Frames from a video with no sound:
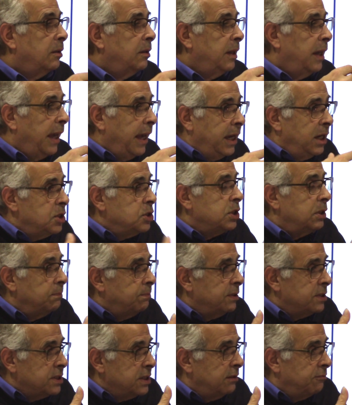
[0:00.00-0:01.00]
Asian
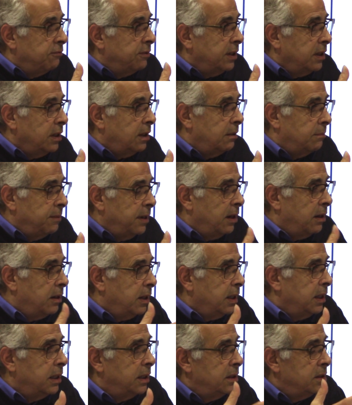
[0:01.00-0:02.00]
Pacific
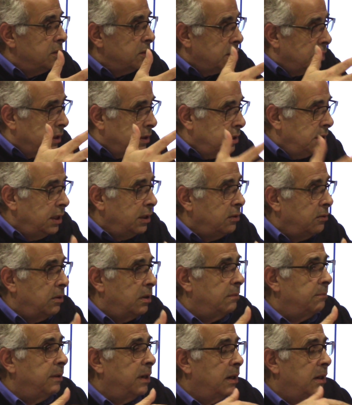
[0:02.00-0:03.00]
Americans, Latino
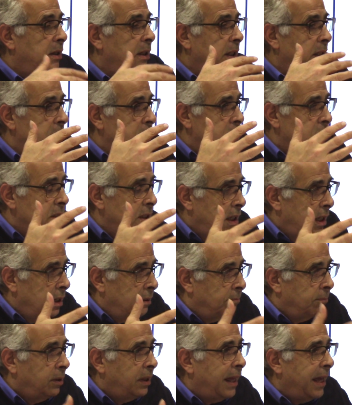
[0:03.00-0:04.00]
Americans,
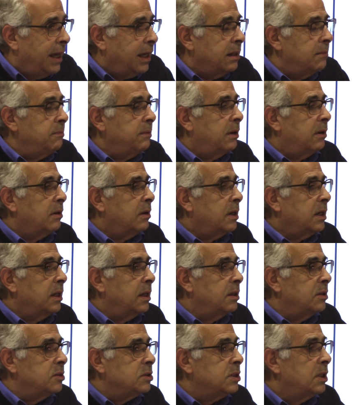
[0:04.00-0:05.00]
Black
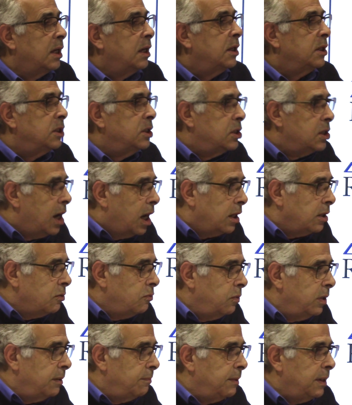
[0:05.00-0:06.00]
Americans, young
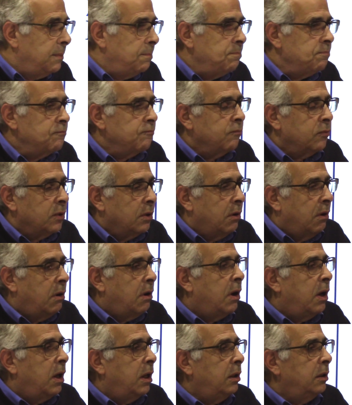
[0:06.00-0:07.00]
women,
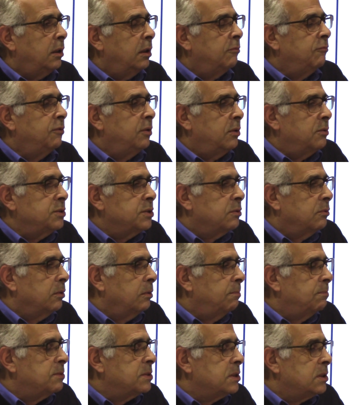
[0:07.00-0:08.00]
all of those
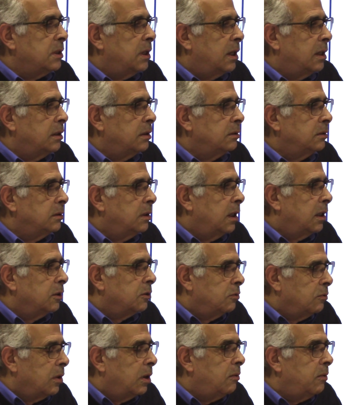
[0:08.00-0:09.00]
groups are
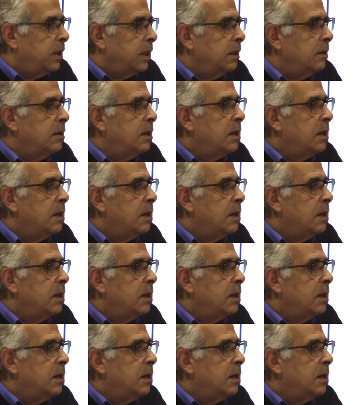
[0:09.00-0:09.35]
growing.